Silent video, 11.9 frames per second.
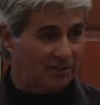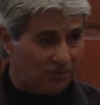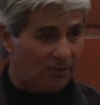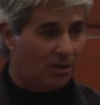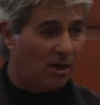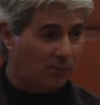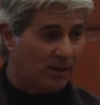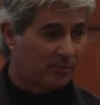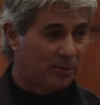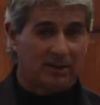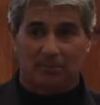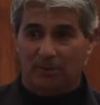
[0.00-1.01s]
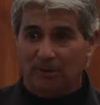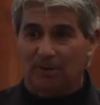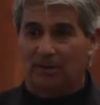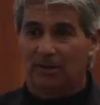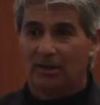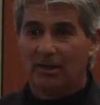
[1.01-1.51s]
this is a long way to bring a
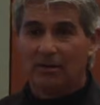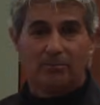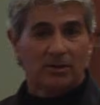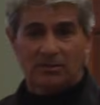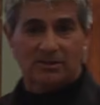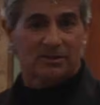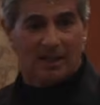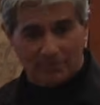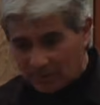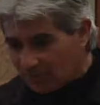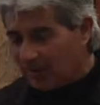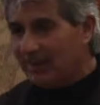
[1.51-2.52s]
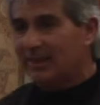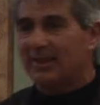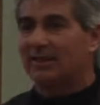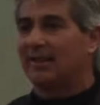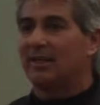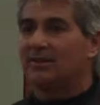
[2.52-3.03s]
bull. Most of the time, you're trying to
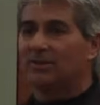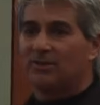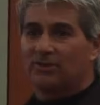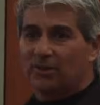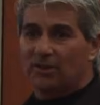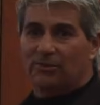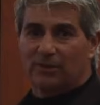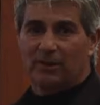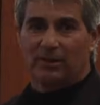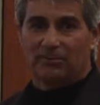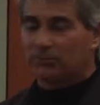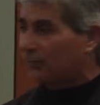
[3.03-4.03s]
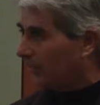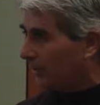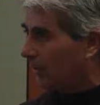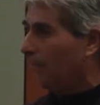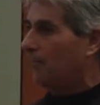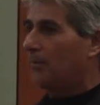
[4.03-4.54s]
get in that 100-yard realm
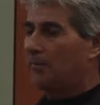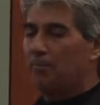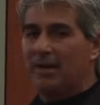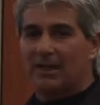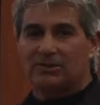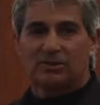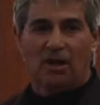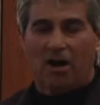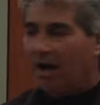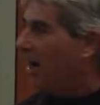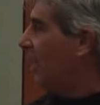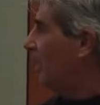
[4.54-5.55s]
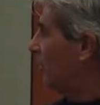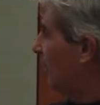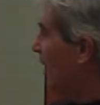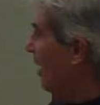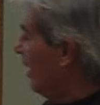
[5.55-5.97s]
for best odds.